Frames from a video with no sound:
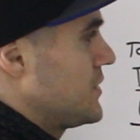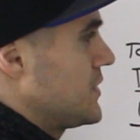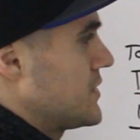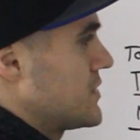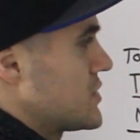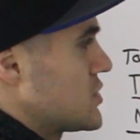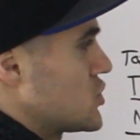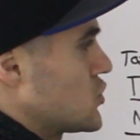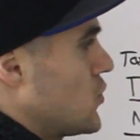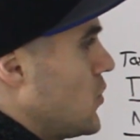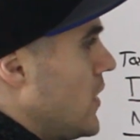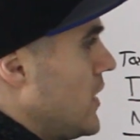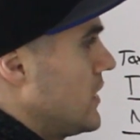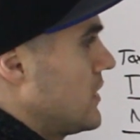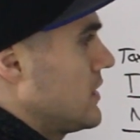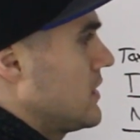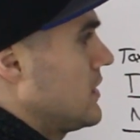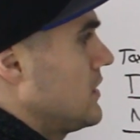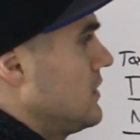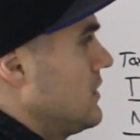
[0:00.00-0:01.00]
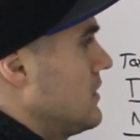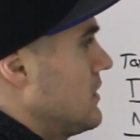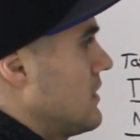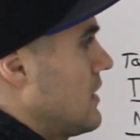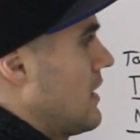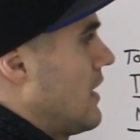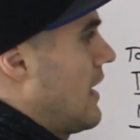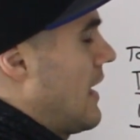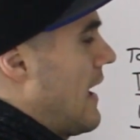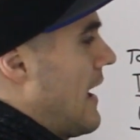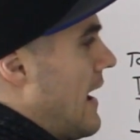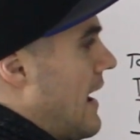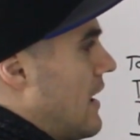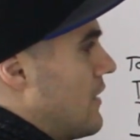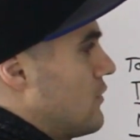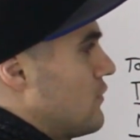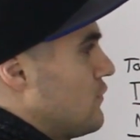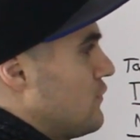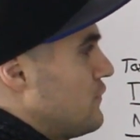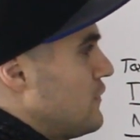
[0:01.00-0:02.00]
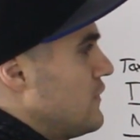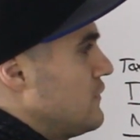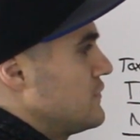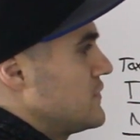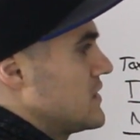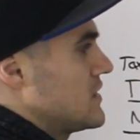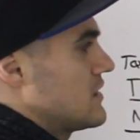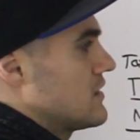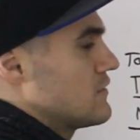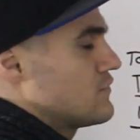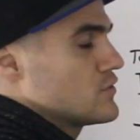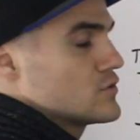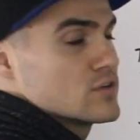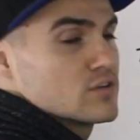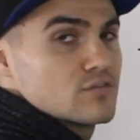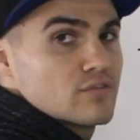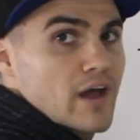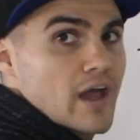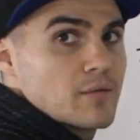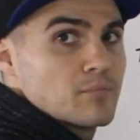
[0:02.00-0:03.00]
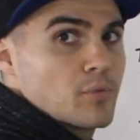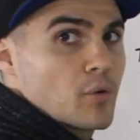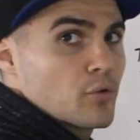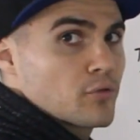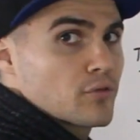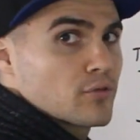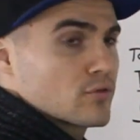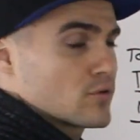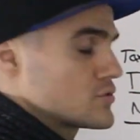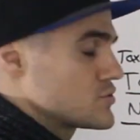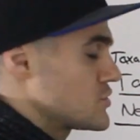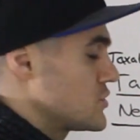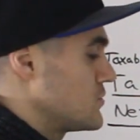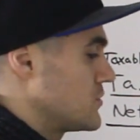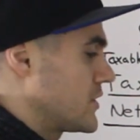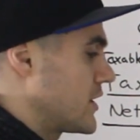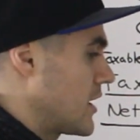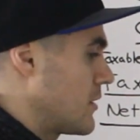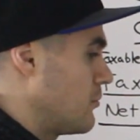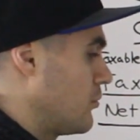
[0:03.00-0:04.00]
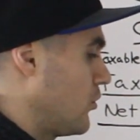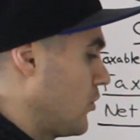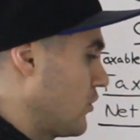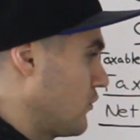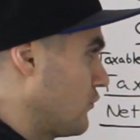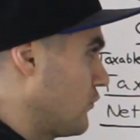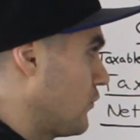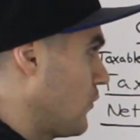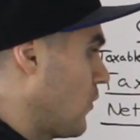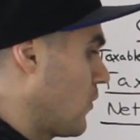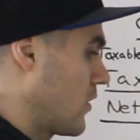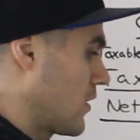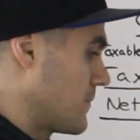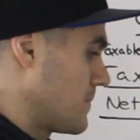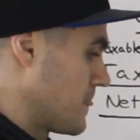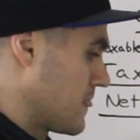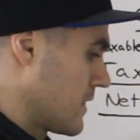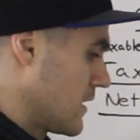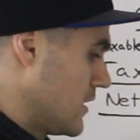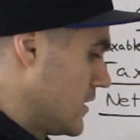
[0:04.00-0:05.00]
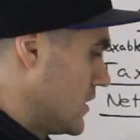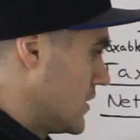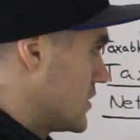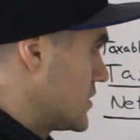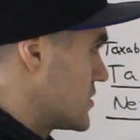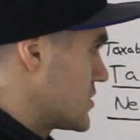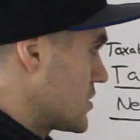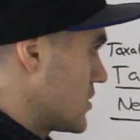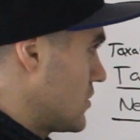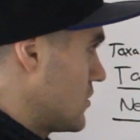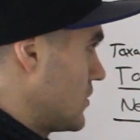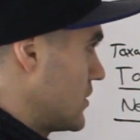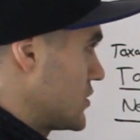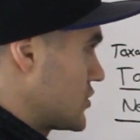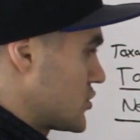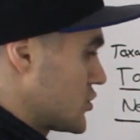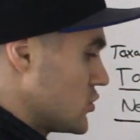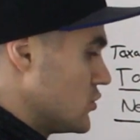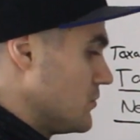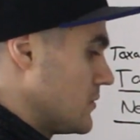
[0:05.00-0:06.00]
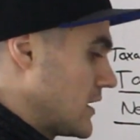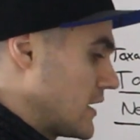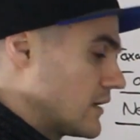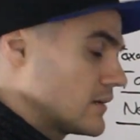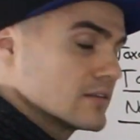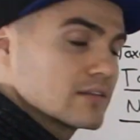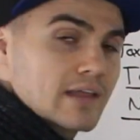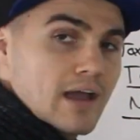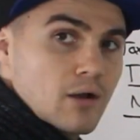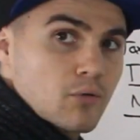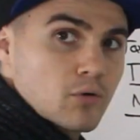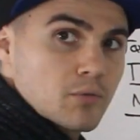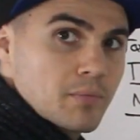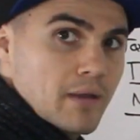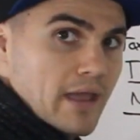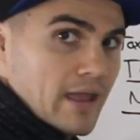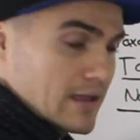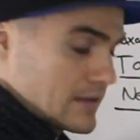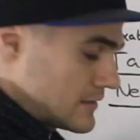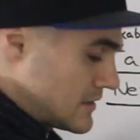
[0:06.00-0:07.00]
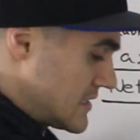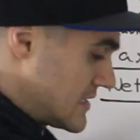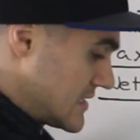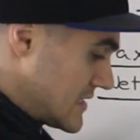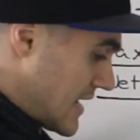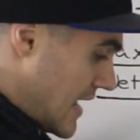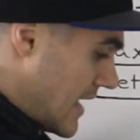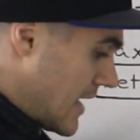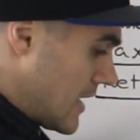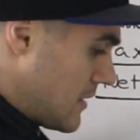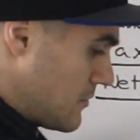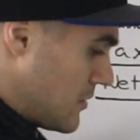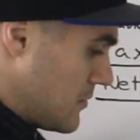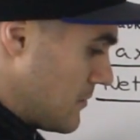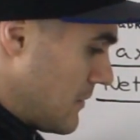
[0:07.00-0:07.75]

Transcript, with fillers: because 20 out of 50. If you divide both of those, you would get 0.4. So assuming that we're paying the same